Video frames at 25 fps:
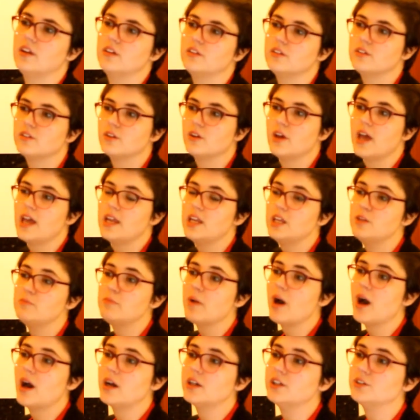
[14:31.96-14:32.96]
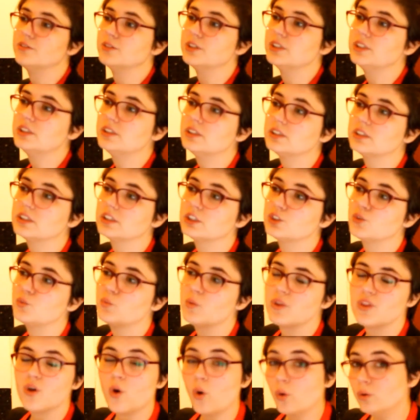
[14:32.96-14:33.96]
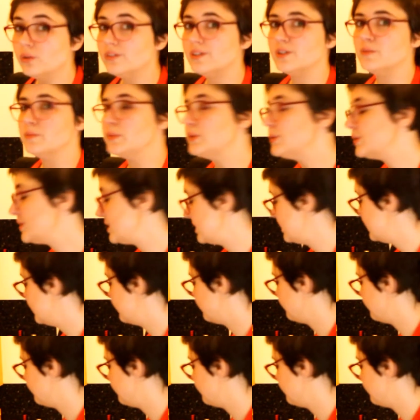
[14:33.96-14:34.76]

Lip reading: So any pirate withholding booty